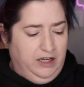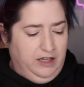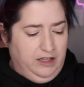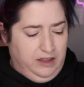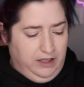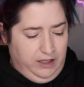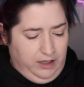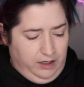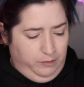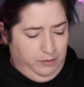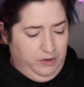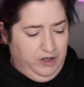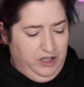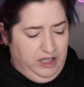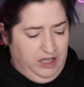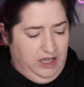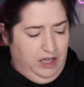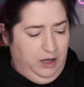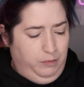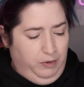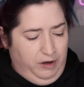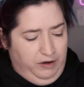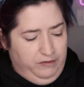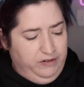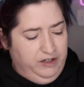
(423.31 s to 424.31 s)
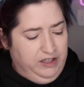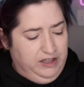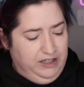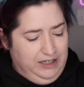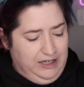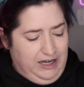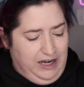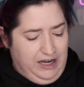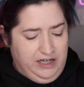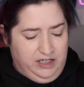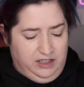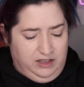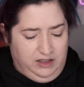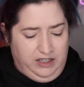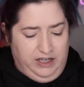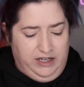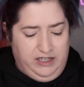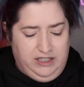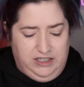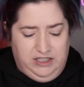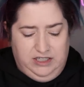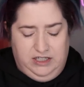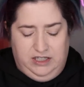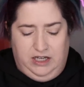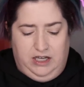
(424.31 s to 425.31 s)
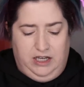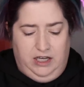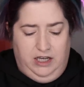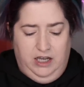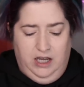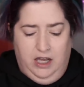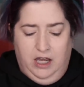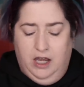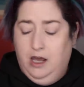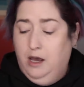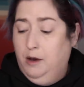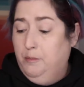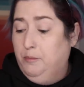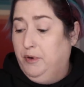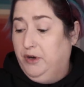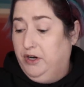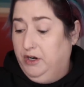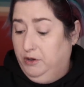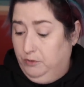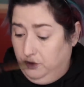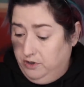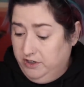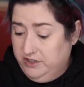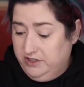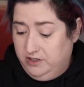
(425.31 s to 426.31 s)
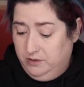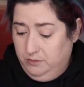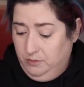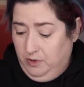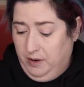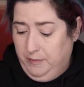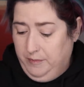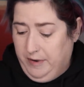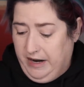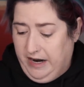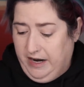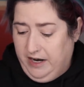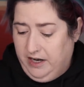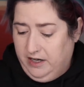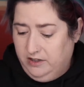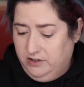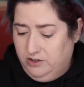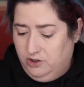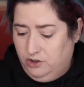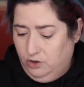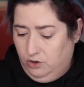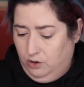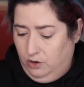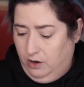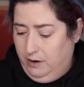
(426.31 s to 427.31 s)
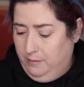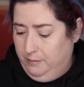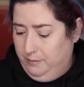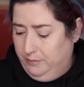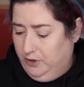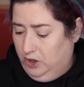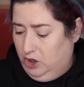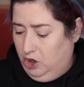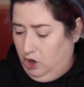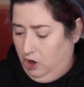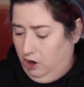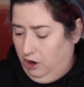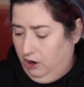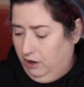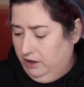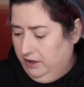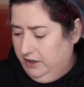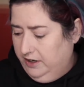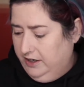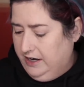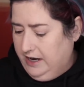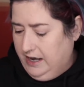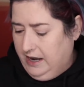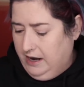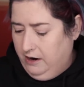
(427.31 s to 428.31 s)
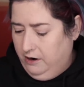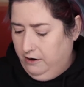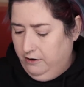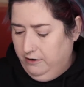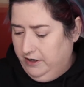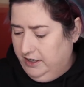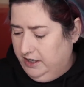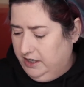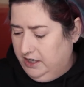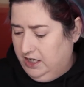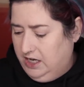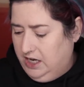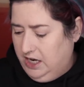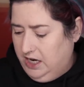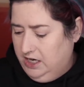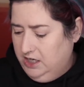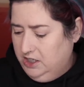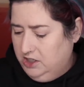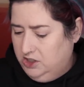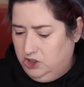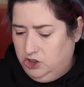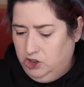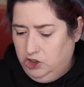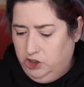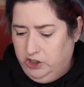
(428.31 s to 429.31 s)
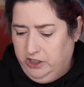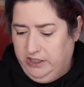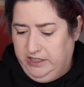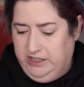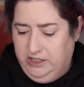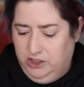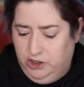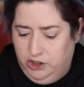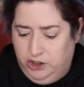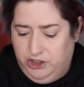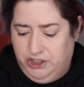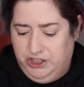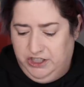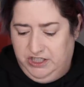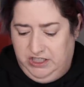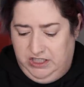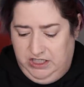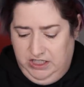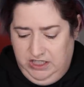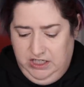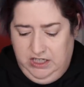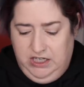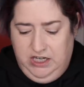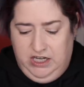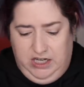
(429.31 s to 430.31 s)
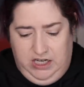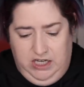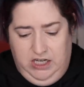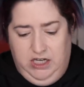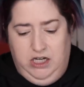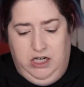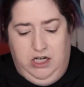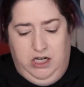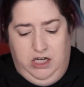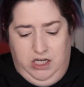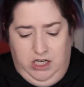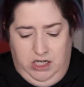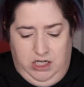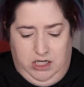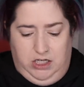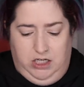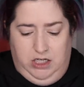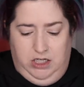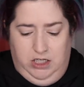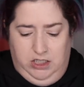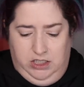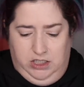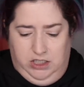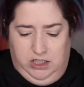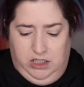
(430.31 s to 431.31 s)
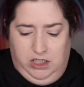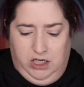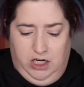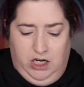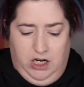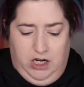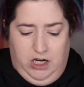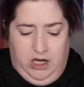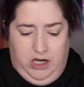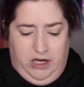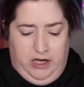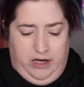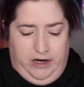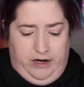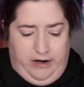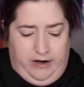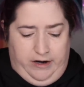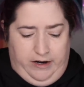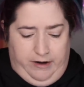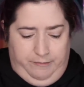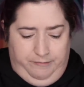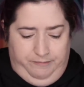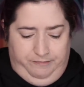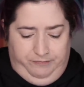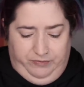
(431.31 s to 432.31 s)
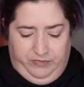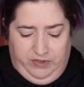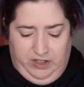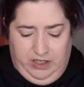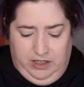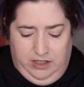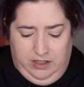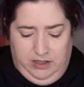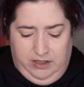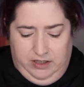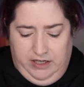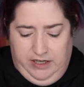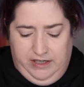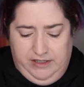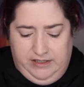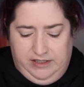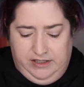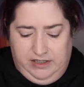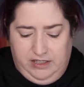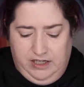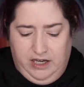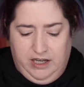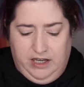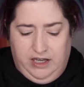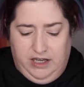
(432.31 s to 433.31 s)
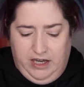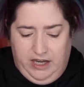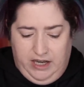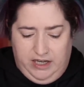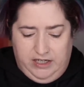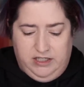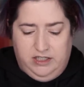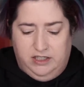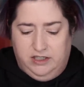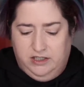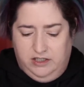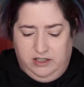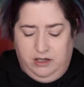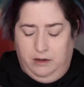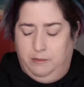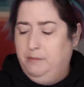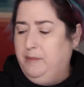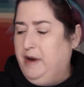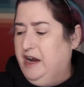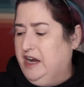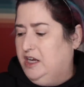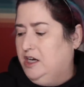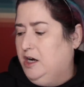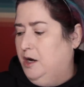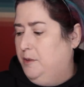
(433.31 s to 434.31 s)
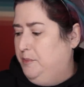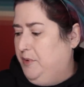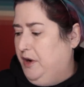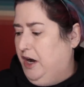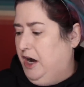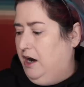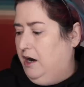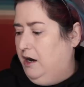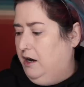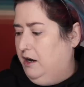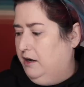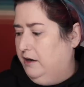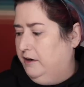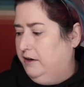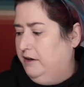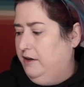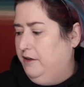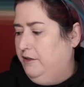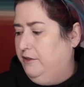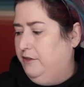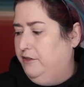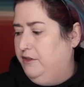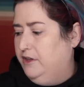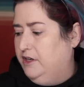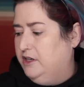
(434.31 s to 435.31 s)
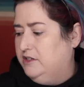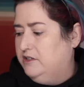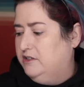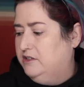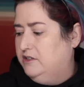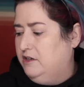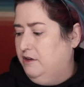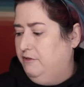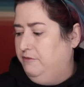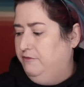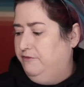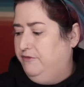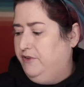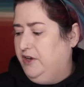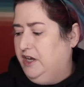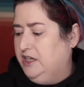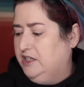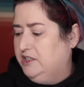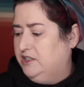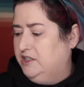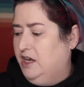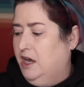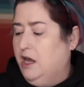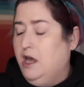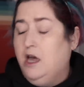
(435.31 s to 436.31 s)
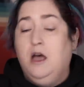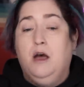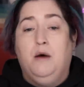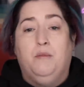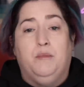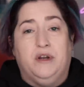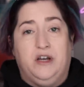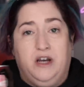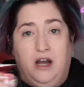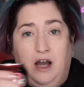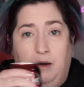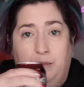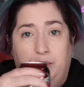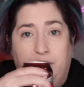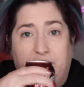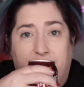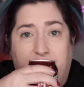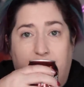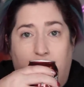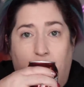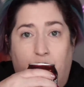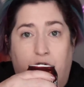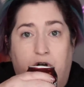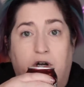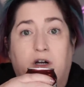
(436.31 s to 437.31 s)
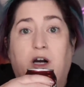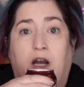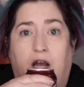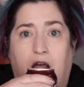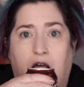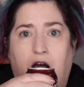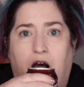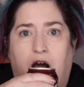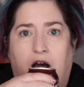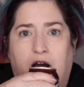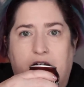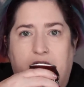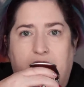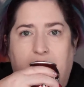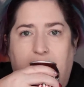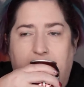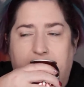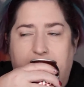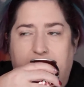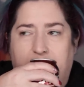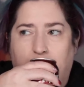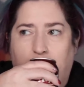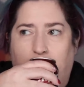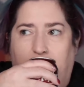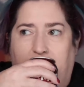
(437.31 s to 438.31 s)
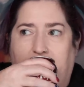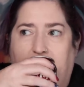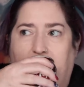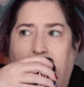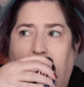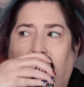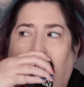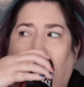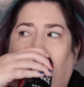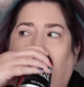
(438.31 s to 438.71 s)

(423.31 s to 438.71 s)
I think I'm going to keep everything kind of light today, but it was in my bag, so I'm calling it out in case you're interested in it. All right, let's get some makeup on this face, but not before a caffeine break.